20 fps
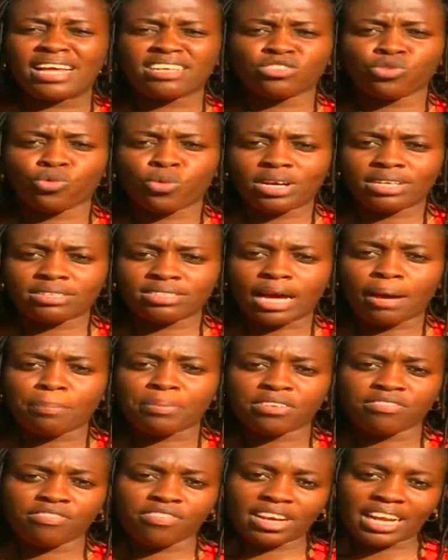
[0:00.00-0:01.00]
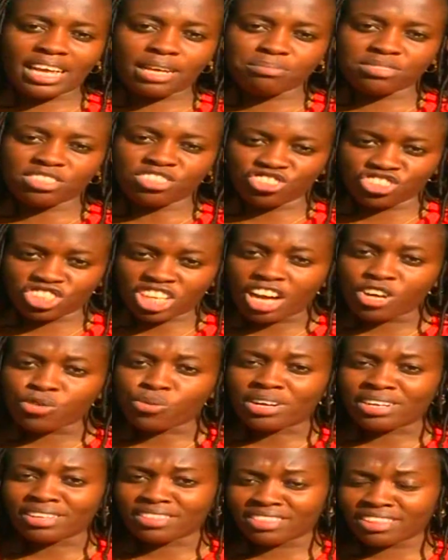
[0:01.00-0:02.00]
place went up in flames in
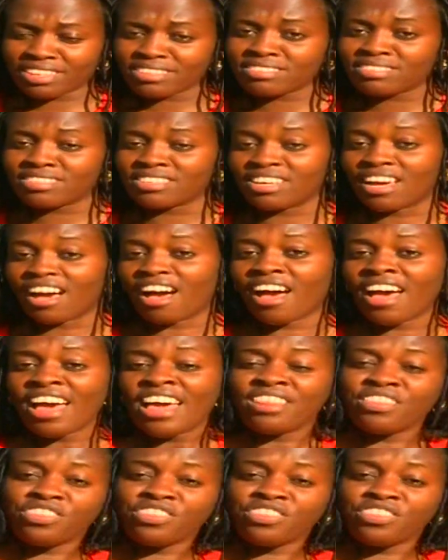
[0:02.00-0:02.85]
January this year,